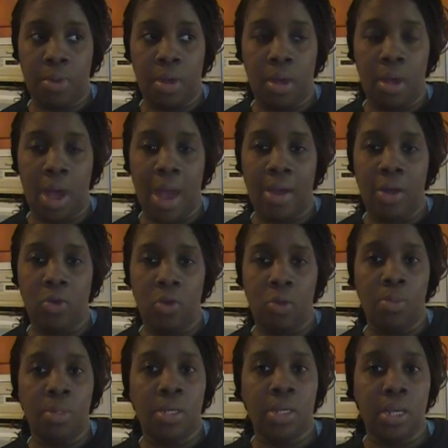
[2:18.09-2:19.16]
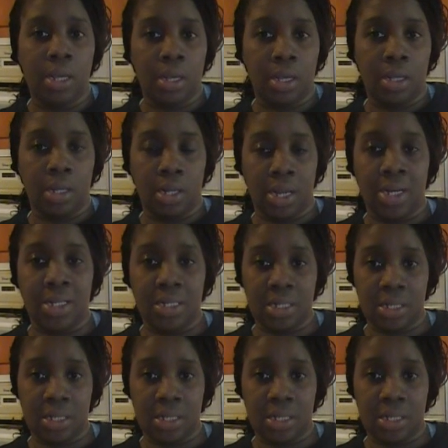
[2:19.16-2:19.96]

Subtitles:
I normally let it